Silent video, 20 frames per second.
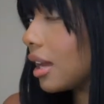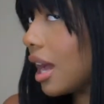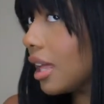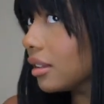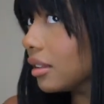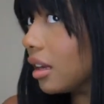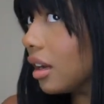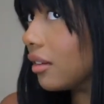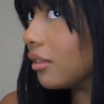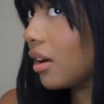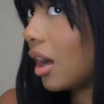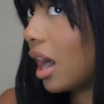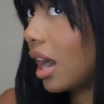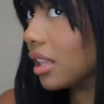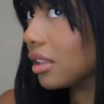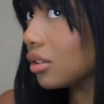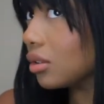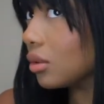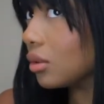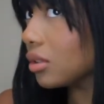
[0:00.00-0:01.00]
I love
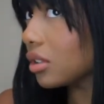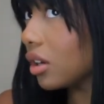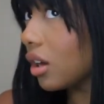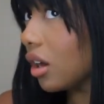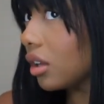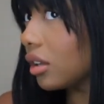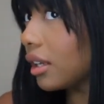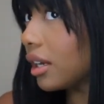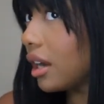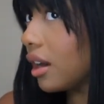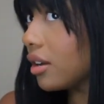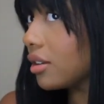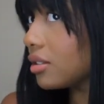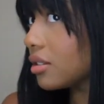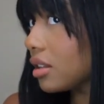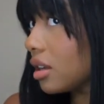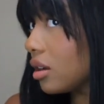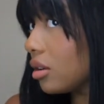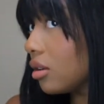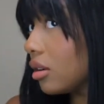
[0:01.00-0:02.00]
Hot Tools curling irons,
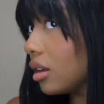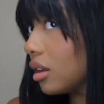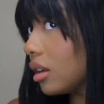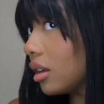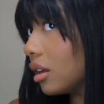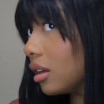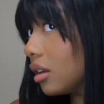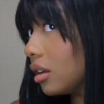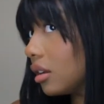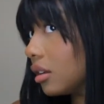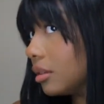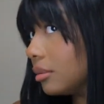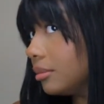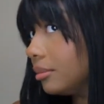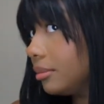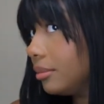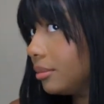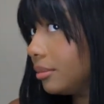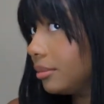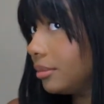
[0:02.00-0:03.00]
though.
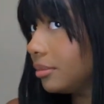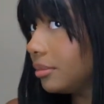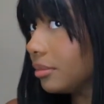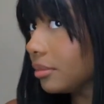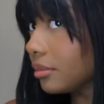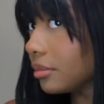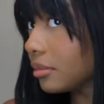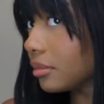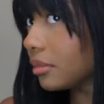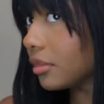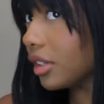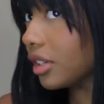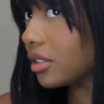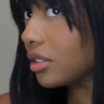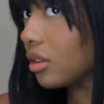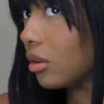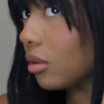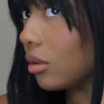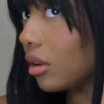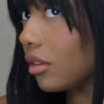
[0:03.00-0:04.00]
They're
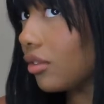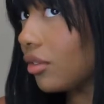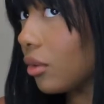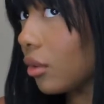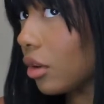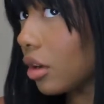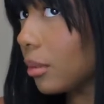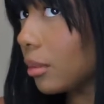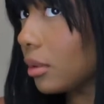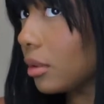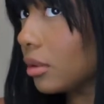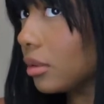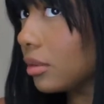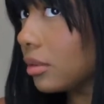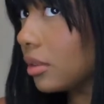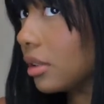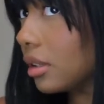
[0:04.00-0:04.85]
so affordable.